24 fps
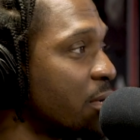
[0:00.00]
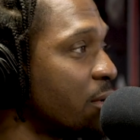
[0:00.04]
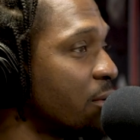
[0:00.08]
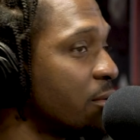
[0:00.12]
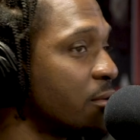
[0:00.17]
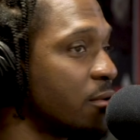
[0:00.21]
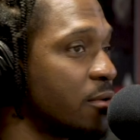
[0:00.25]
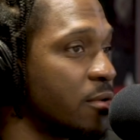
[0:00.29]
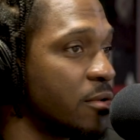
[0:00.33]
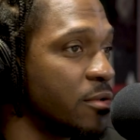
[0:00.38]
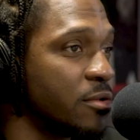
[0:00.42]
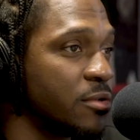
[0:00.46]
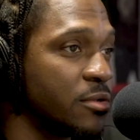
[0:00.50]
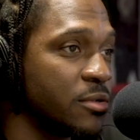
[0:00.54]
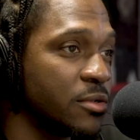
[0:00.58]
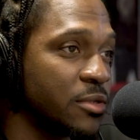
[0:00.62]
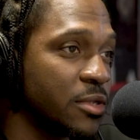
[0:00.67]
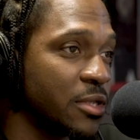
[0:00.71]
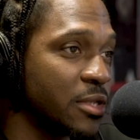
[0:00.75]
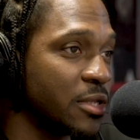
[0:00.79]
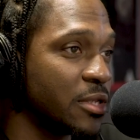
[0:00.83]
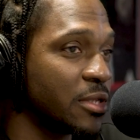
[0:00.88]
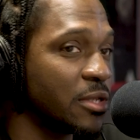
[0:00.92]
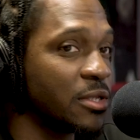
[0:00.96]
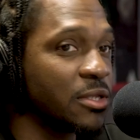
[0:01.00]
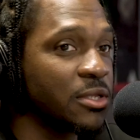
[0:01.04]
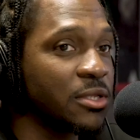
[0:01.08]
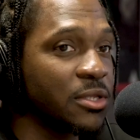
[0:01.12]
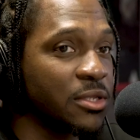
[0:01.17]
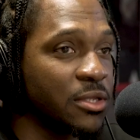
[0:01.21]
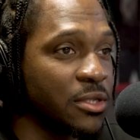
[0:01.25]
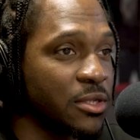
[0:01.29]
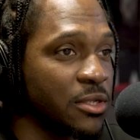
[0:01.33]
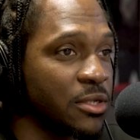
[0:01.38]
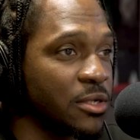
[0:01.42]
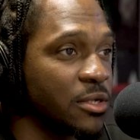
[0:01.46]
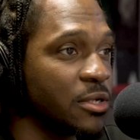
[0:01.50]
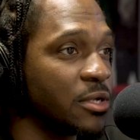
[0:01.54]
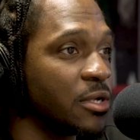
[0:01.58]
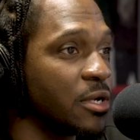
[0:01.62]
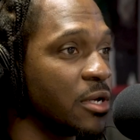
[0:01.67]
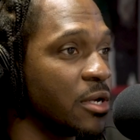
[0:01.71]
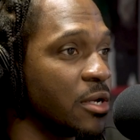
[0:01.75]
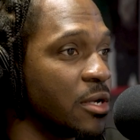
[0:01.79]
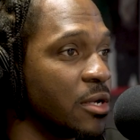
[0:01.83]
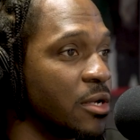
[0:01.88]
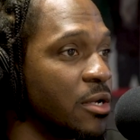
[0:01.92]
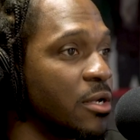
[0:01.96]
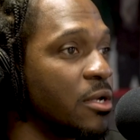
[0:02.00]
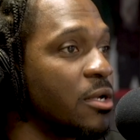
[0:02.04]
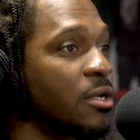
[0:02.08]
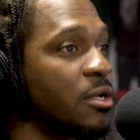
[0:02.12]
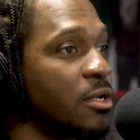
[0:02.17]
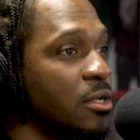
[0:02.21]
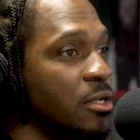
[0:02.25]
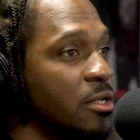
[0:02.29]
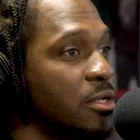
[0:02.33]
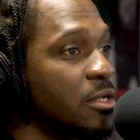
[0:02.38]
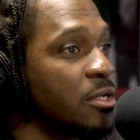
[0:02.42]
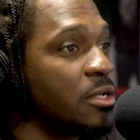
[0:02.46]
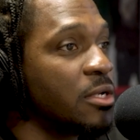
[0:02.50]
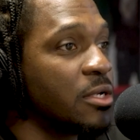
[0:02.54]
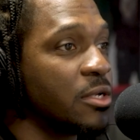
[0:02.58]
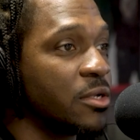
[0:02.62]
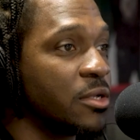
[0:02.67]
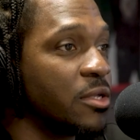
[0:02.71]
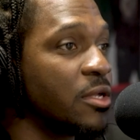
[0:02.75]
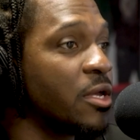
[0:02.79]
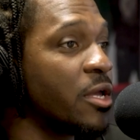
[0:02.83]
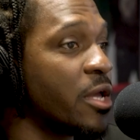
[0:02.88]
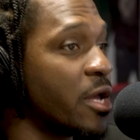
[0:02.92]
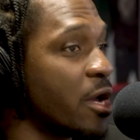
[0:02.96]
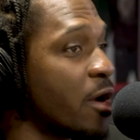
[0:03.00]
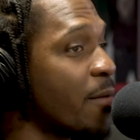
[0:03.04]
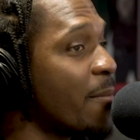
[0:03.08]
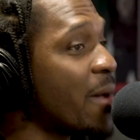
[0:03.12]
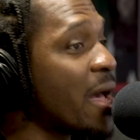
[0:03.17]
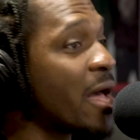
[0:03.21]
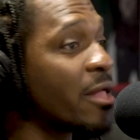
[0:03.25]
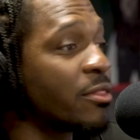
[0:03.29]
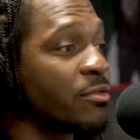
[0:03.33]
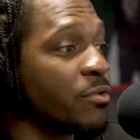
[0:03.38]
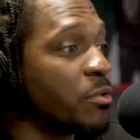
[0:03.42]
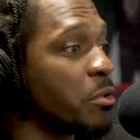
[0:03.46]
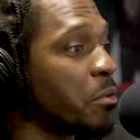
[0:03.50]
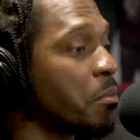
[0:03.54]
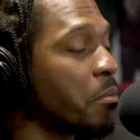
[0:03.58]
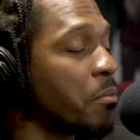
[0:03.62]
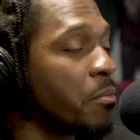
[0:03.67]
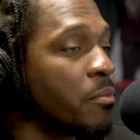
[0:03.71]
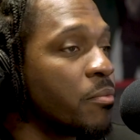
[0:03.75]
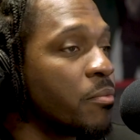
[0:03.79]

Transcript: It's from 2006. It's just her bathroom, right? Yeah, her bathroom. From